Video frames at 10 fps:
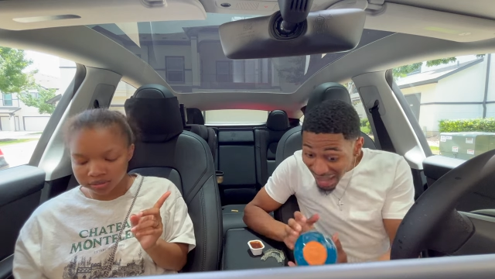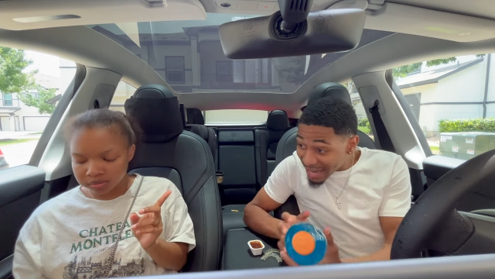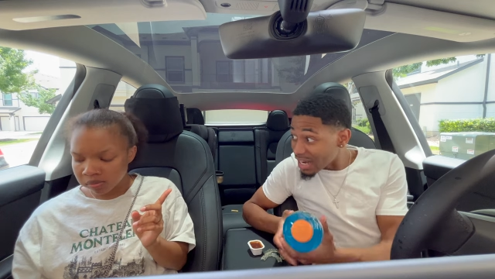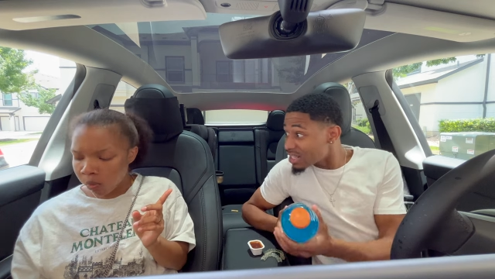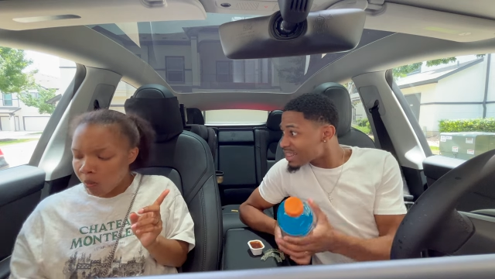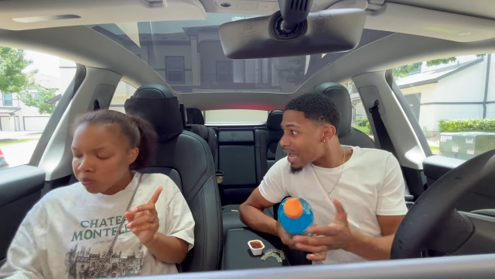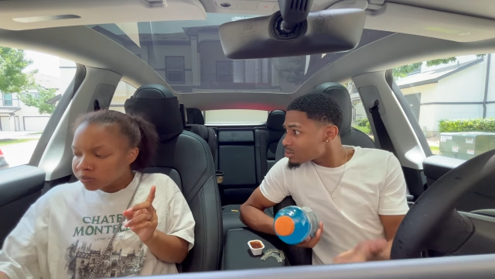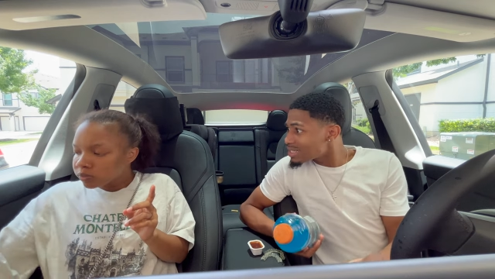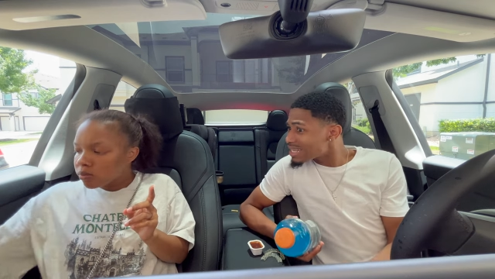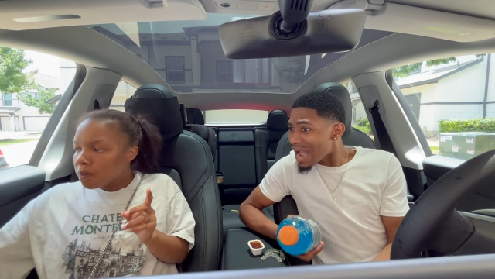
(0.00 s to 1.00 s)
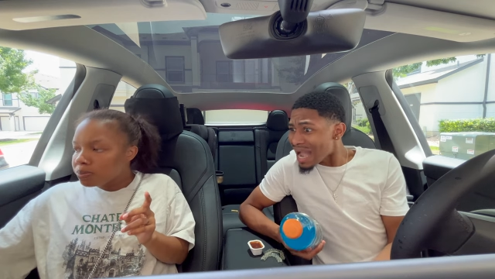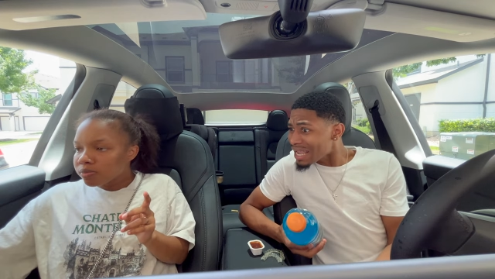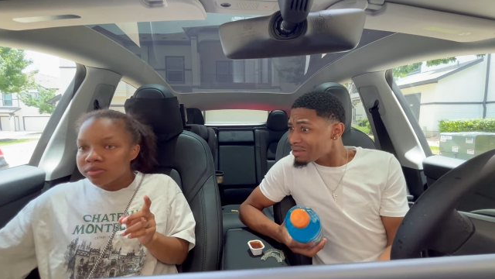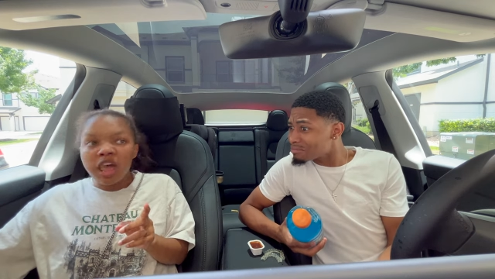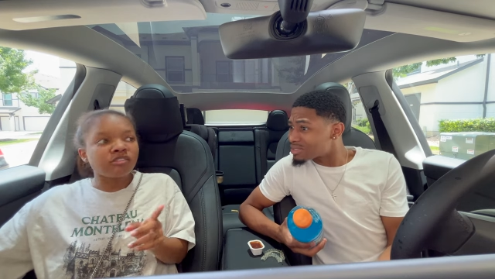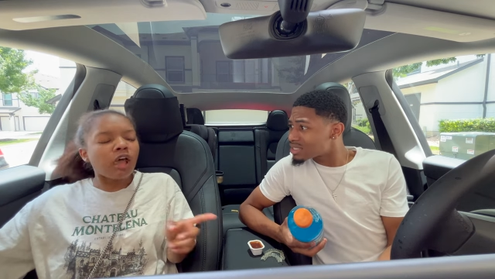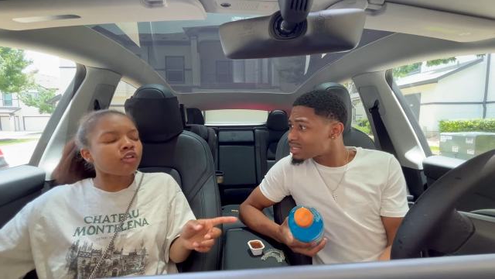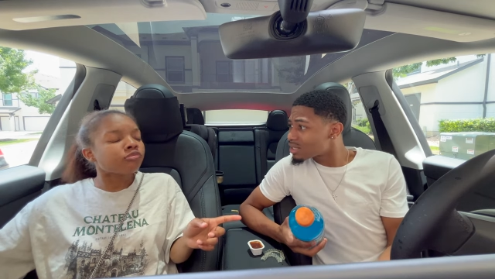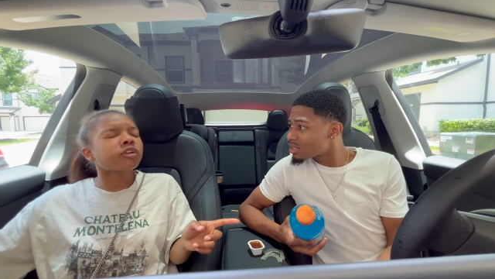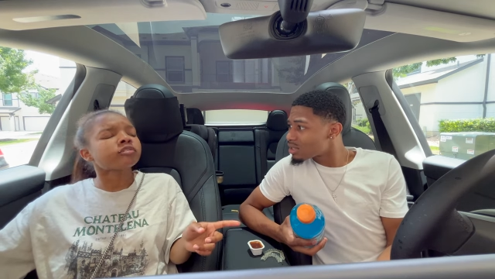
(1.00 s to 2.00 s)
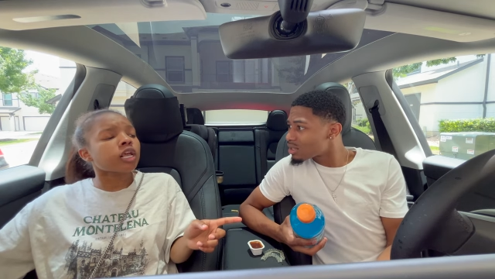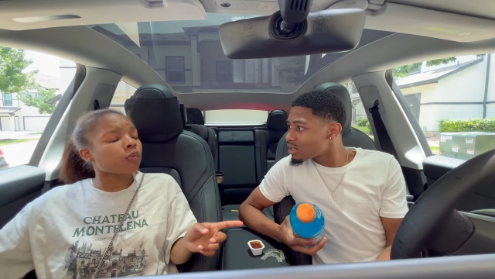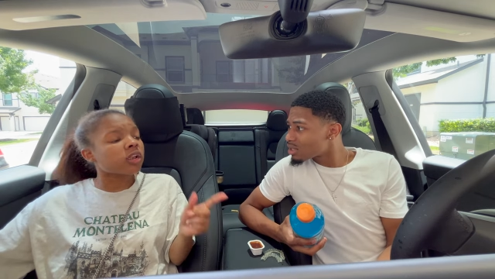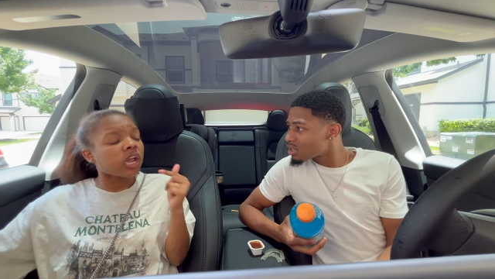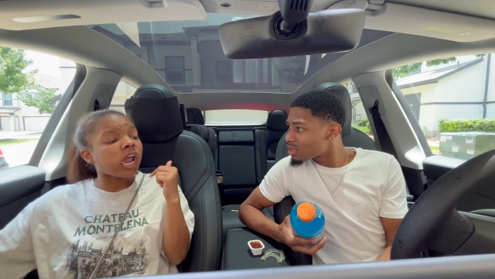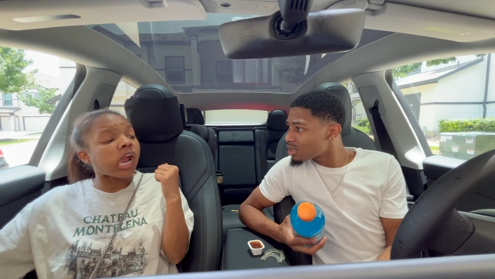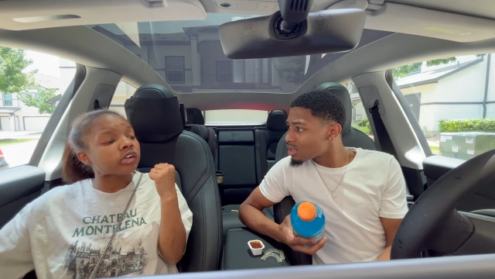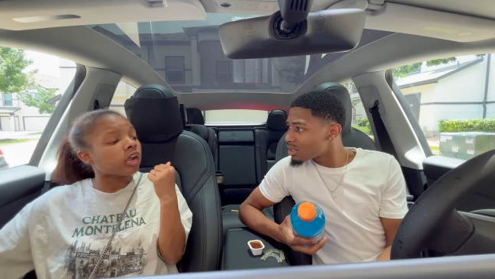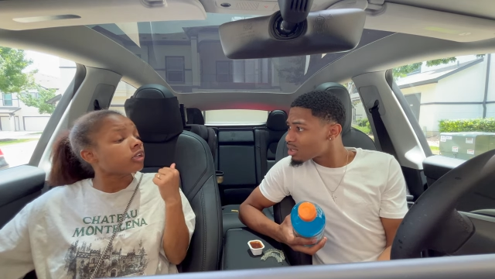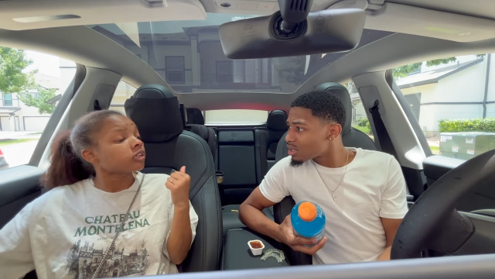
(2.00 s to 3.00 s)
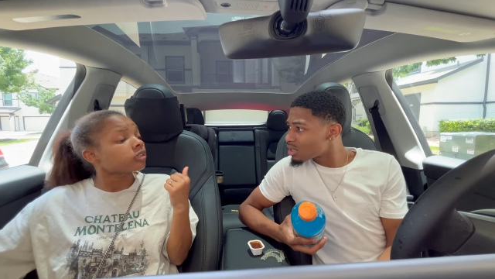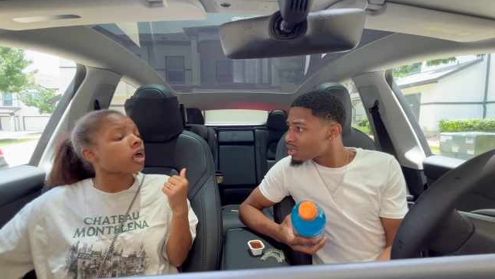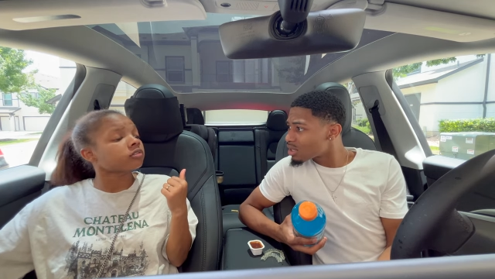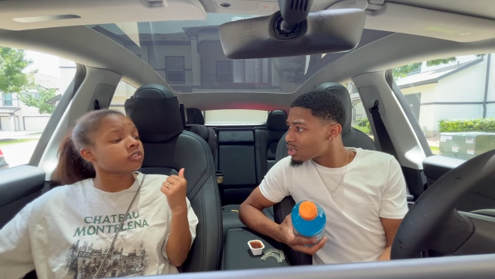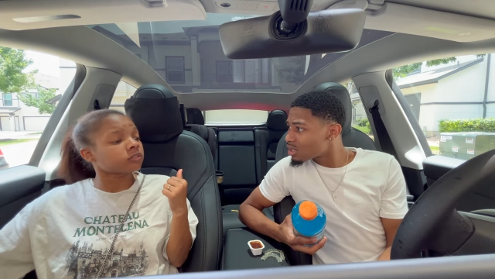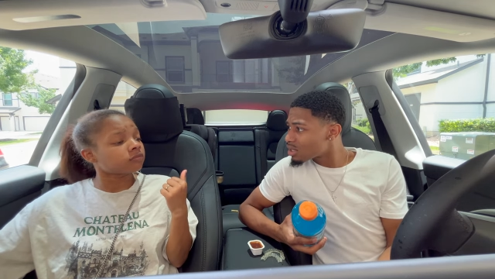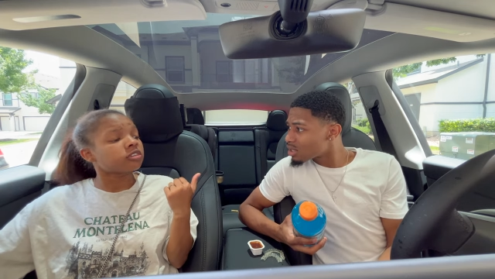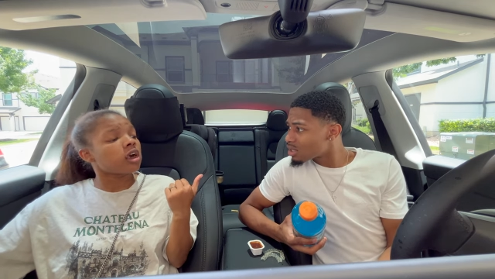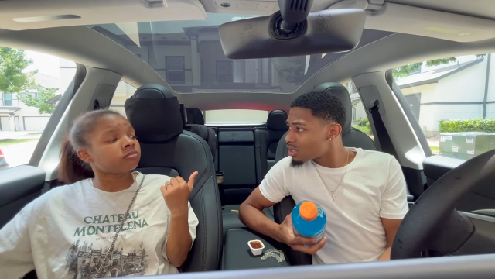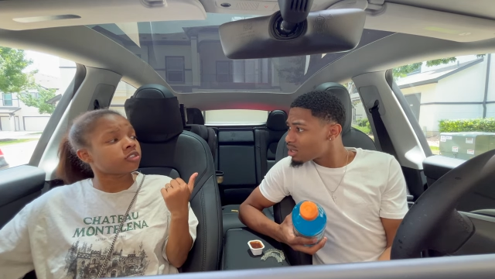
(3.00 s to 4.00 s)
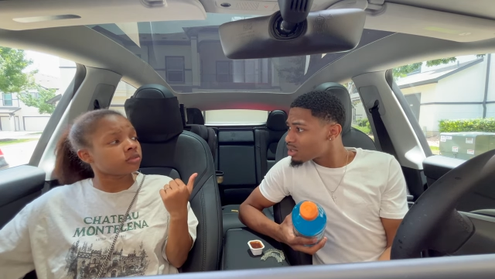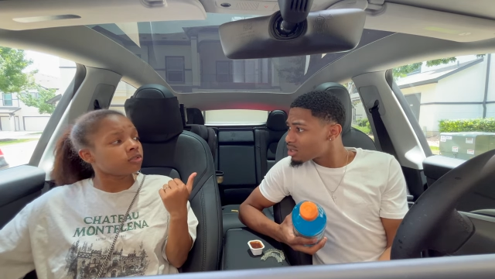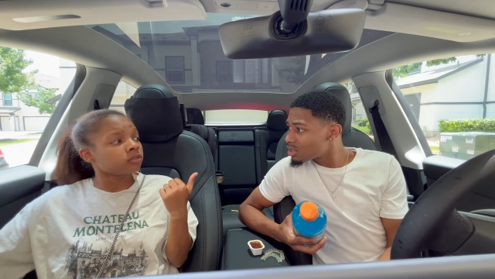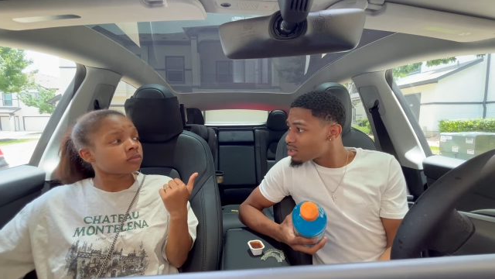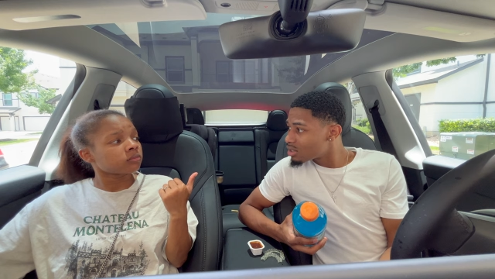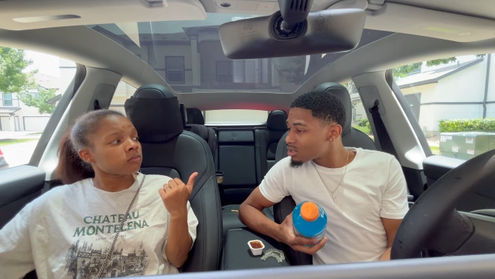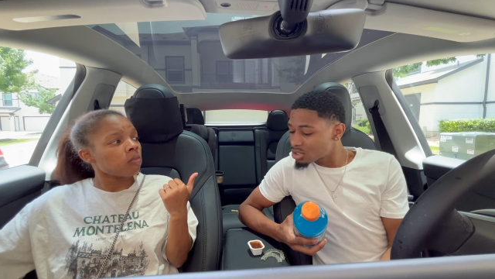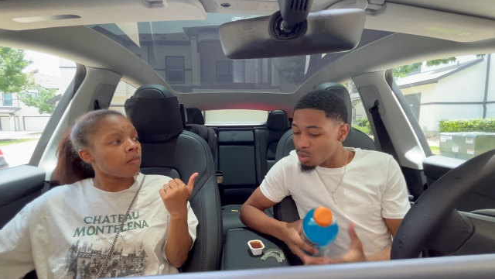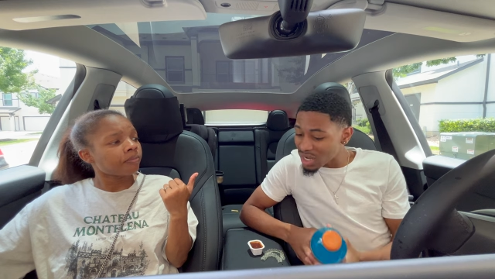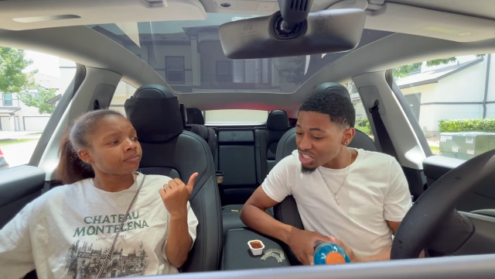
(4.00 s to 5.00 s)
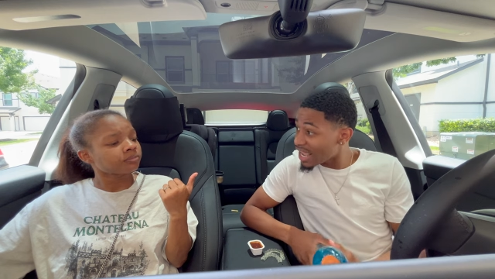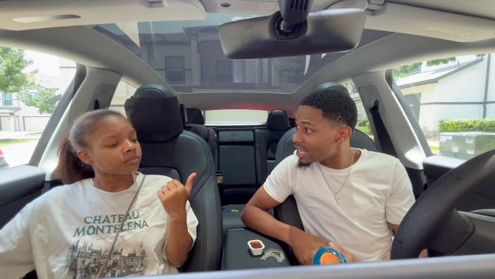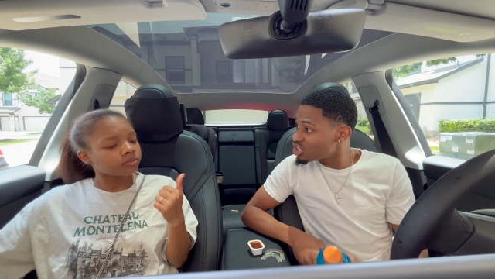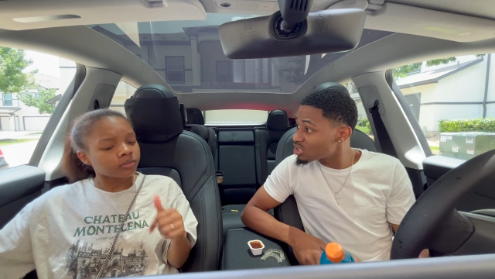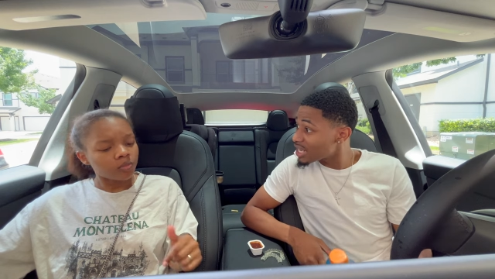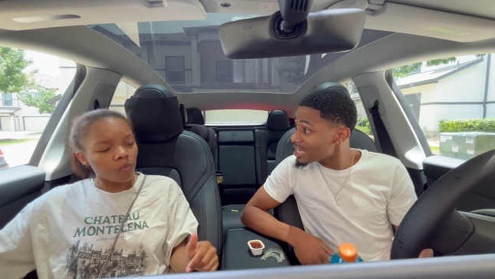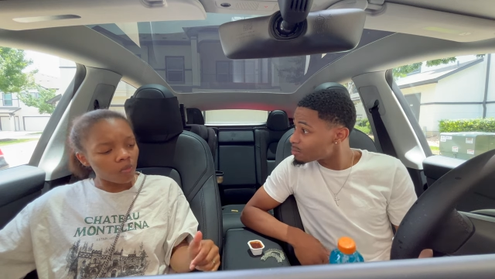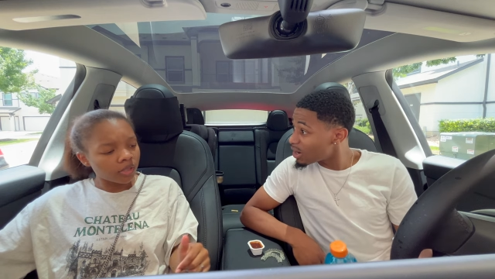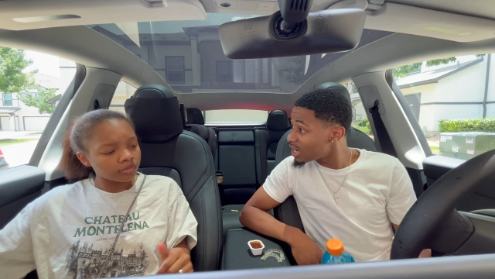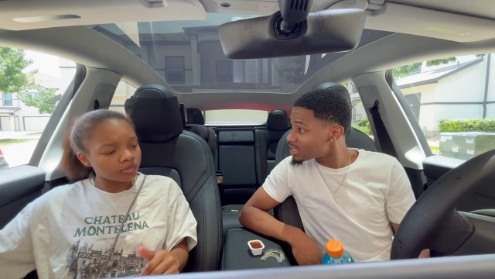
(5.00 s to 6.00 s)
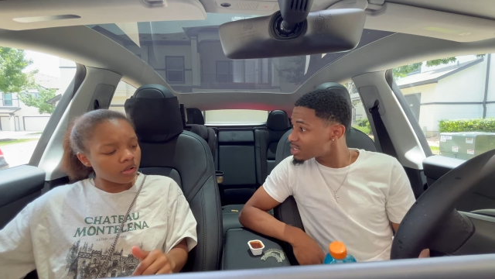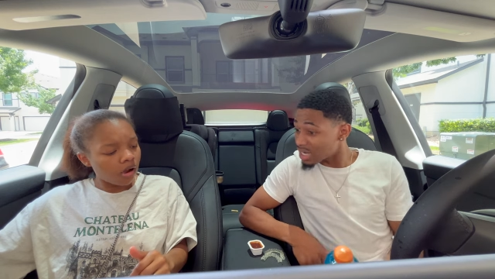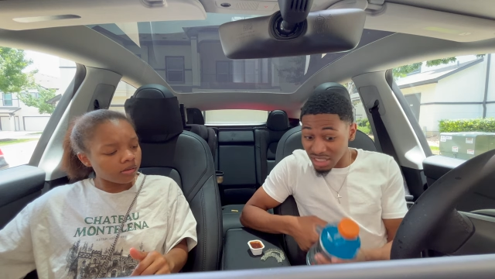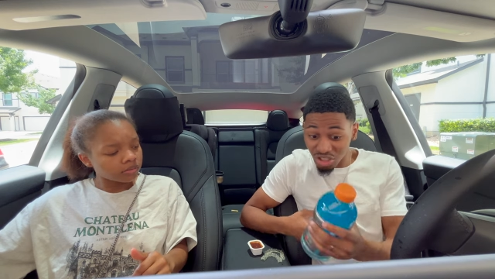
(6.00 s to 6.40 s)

Speaker 1: had it a
Speaker 2: thousand times. It
Speaker 1: like what I had other thousands of times, Jimmy.
Speaker 2: So what changed? Your taste buds? Cause the